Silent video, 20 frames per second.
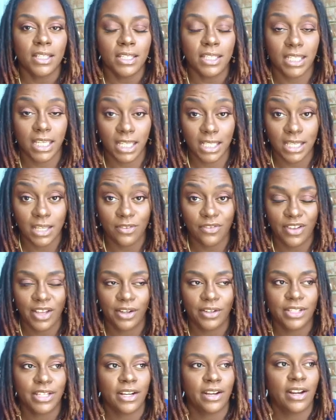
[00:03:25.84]
kidney
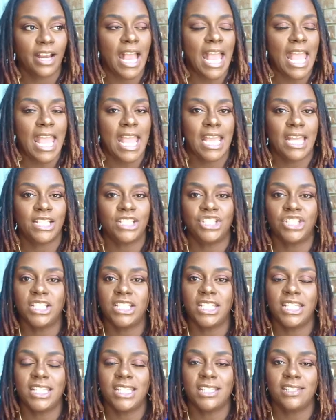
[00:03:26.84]
failure and
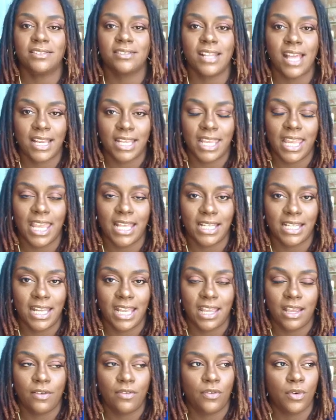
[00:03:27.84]
she is not a
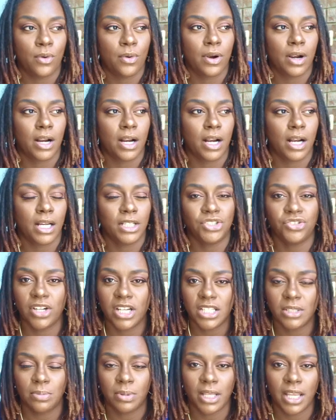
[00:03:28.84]
candidate for a
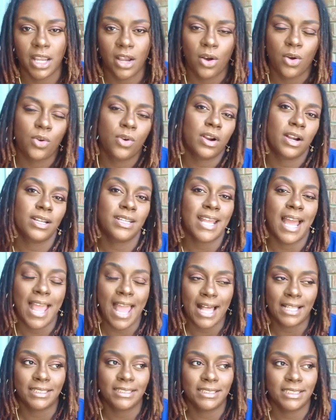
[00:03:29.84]
transplant or
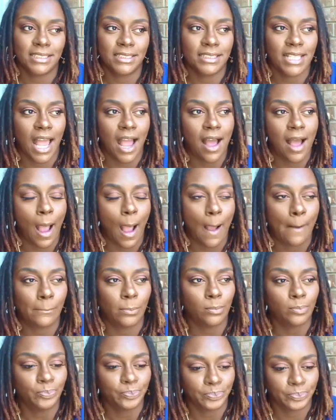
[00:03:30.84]
dialysis.
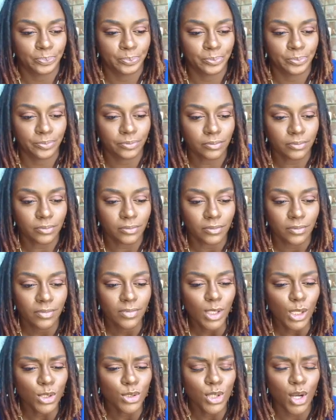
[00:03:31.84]
Um,
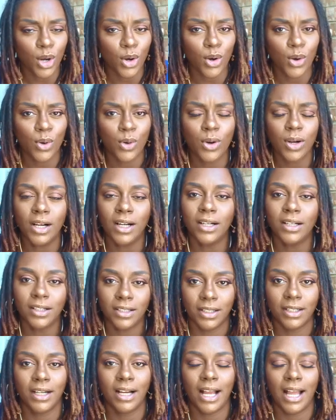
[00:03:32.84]
so
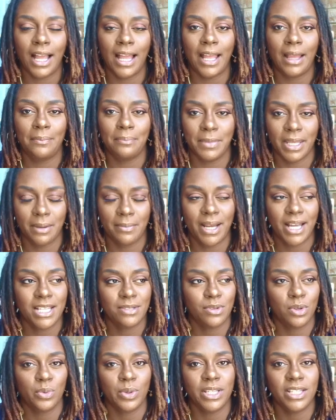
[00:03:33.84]
uh, me and my
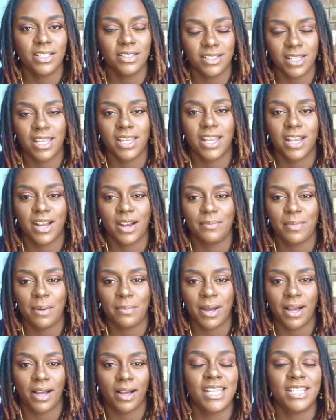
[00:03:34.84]
husband, we take care of my
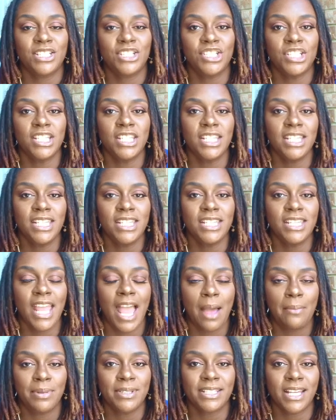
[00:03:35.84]
mom. She
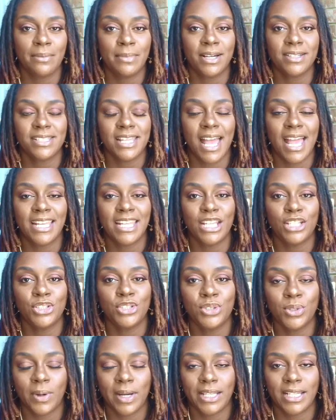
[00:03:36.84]
happened to come outside
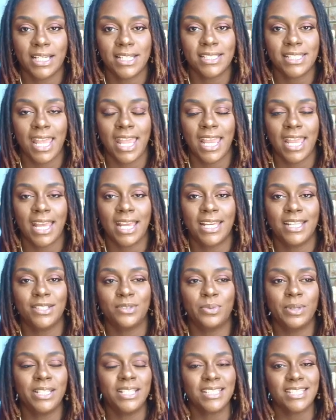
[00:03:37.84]
and join us and
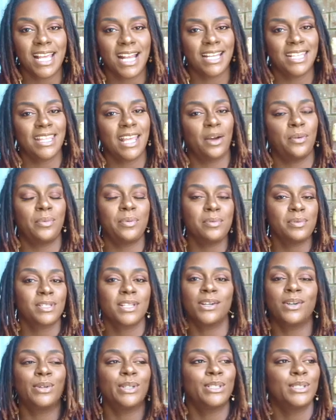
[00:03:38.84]
we decided that we was
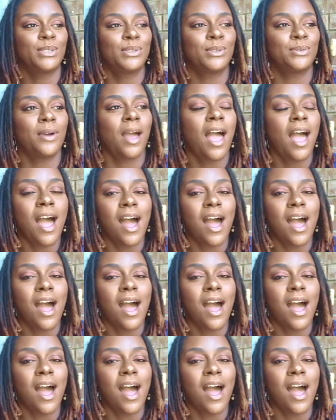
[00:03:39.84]
going to